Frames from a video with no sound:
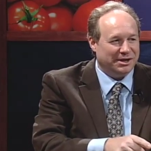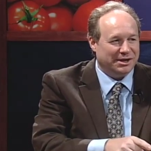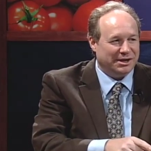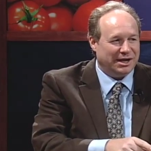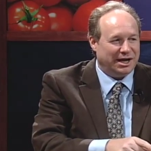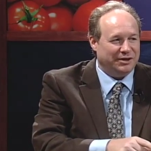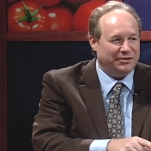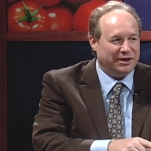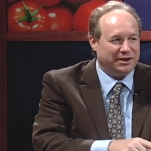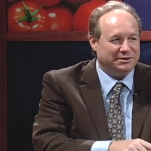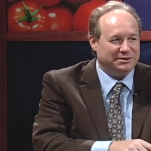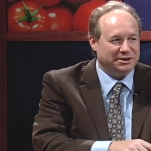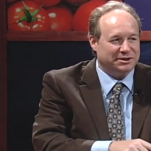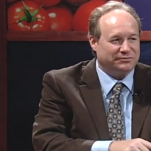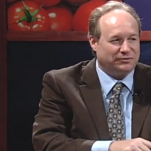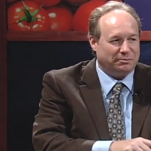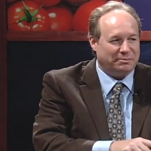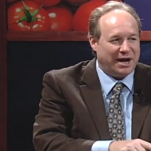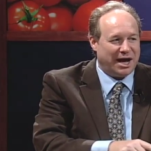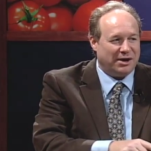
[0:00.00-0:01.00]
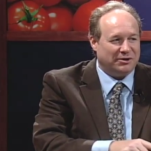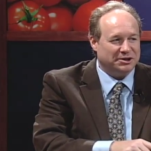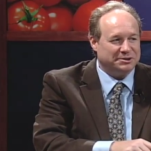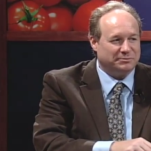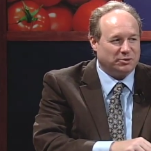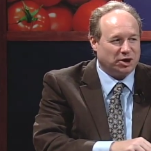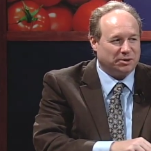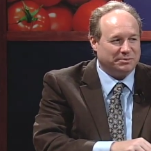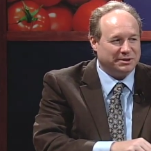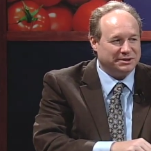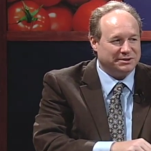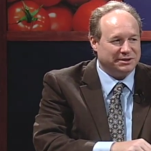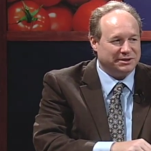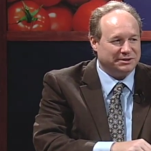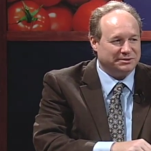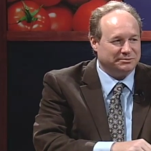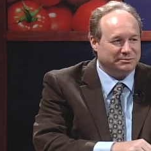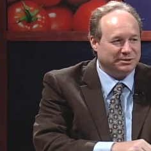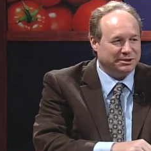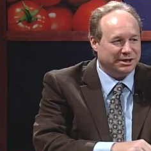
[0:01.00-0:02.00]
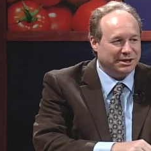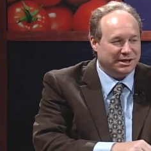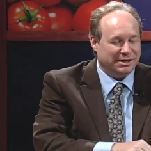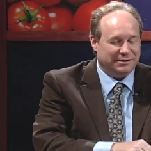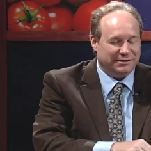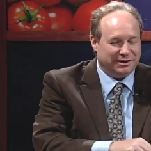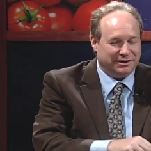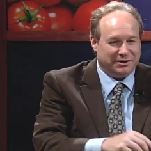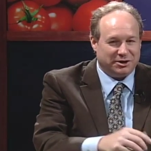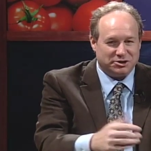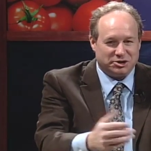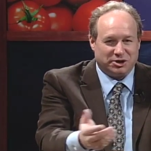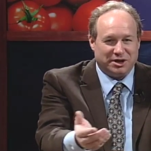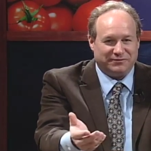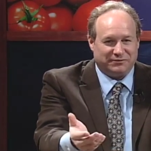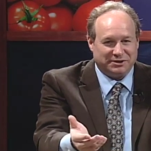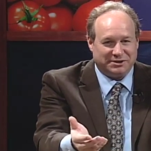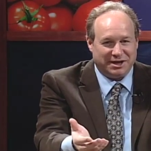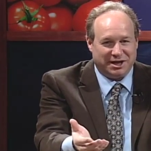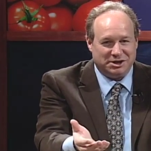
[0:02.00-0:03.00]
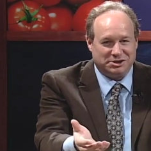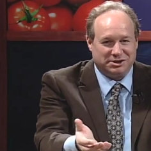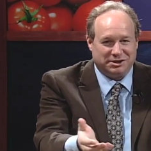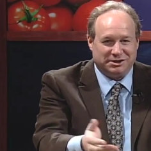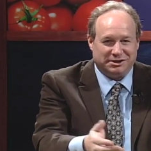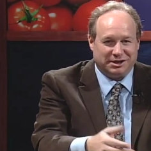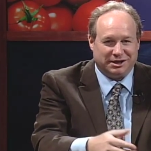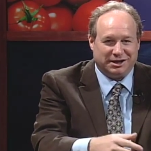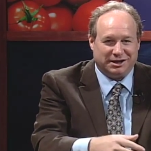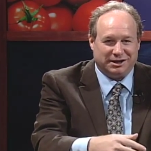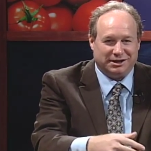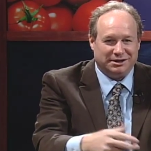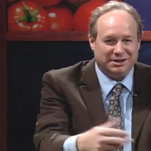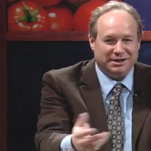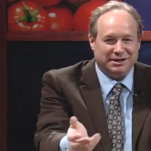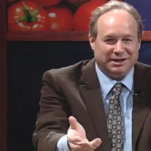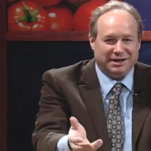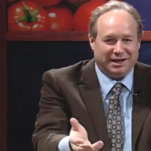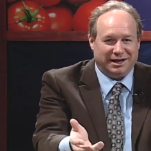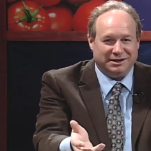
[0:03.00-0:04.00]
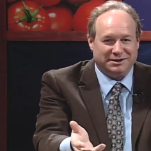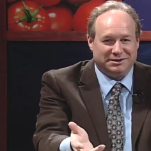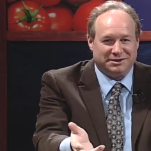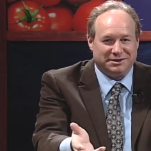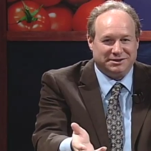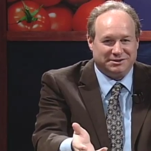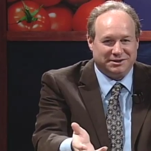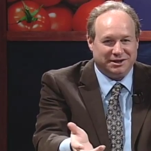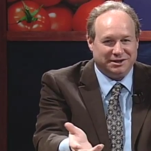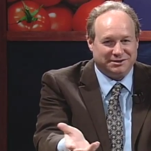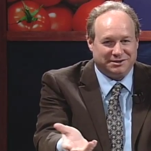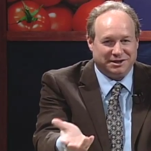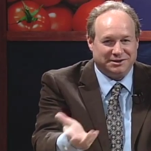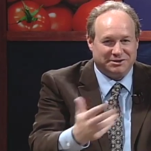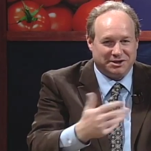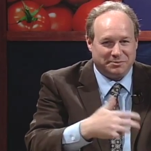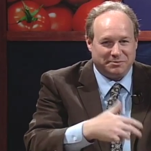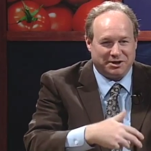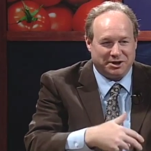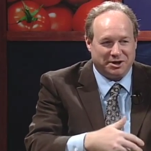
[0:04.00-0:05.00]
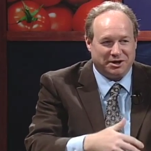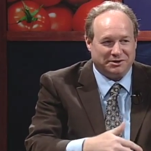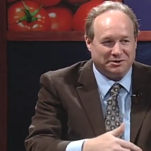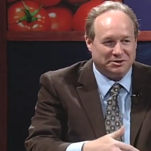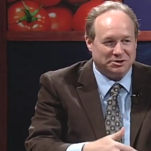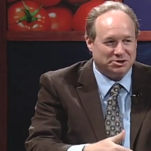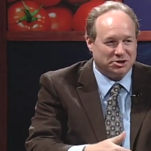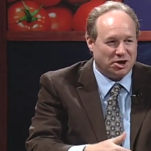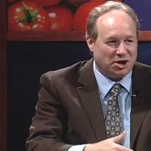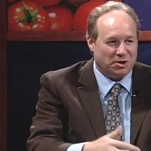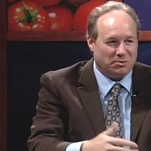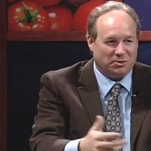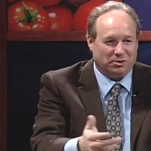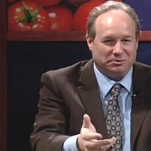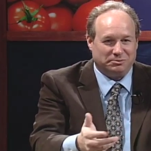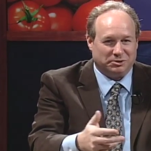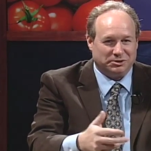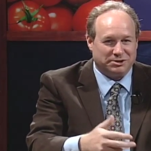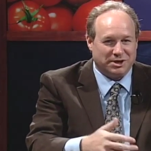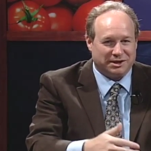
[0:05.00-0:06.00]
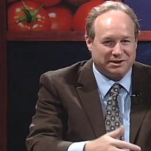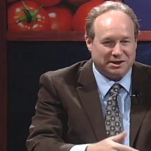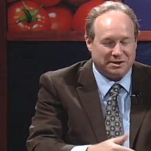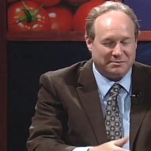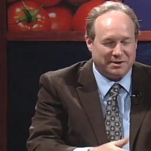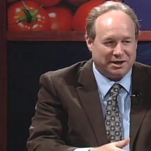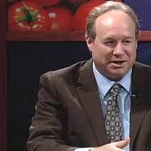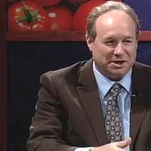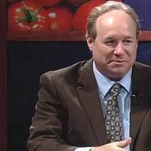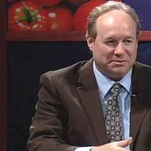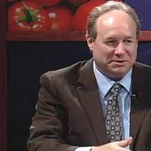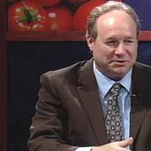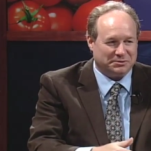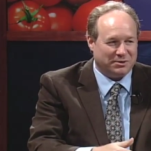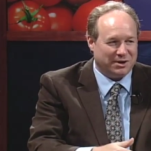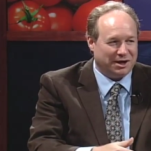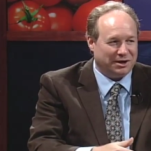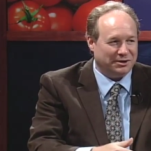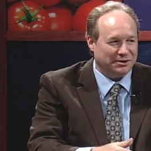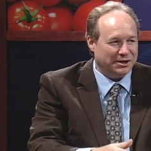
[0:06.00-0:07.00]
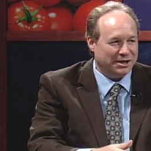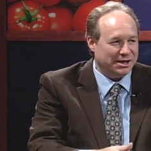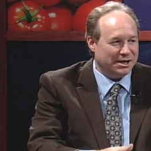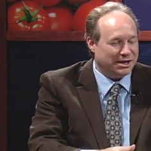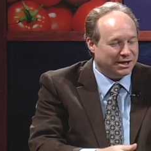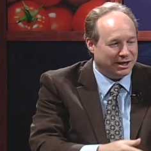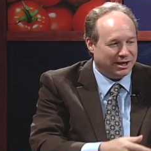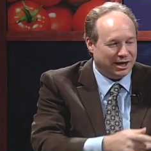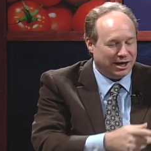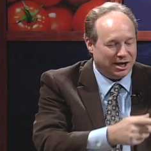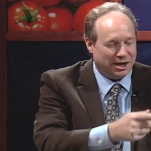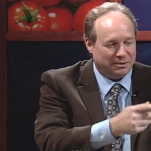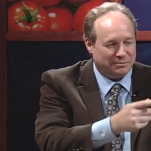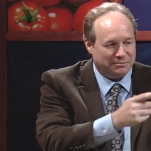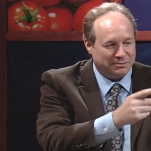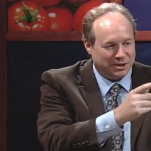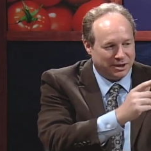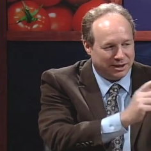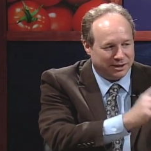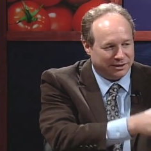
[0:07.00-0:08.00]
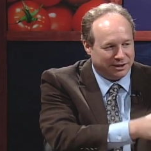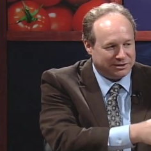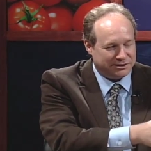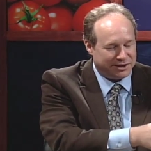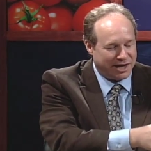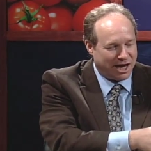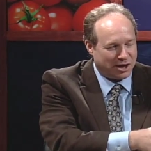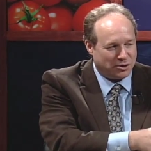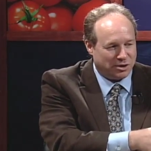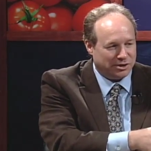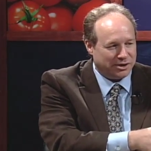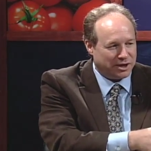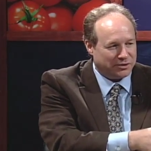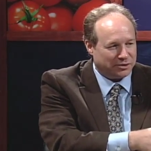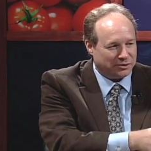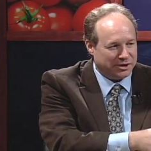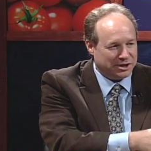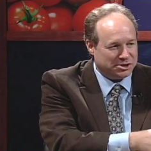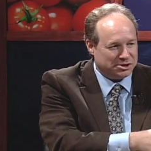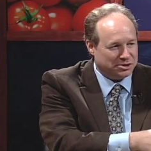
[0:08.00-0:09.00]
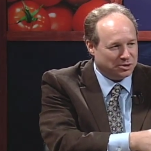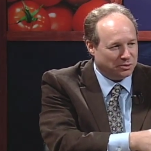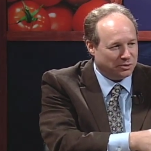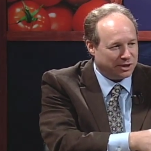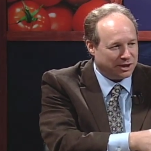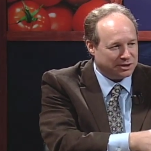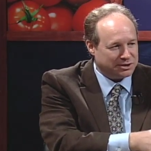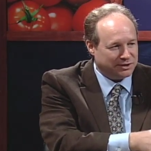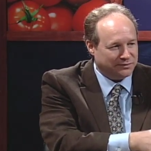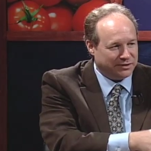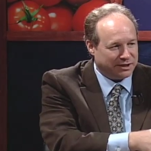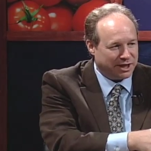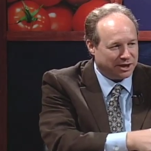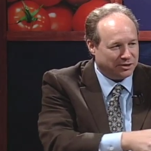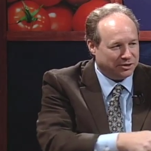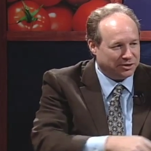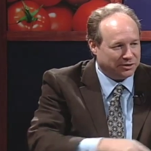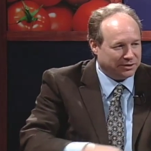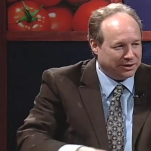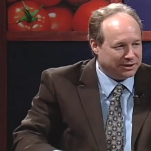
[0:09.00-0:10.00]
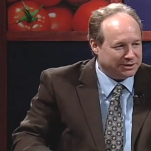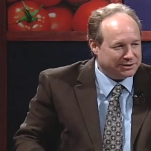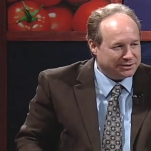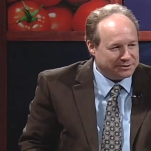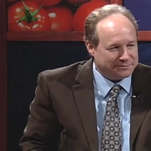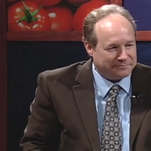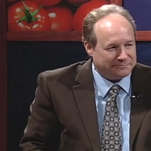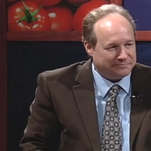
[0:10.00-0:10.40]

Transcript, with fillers: Right. I think just for balance purposes. There's your invitation, uh, NCC. Send somebody onto the show, and we'll, we'll mm-hmm. talk to mm-hmm. them about HIMP as well. Um, let's tackle another issue. What else have you got on your list?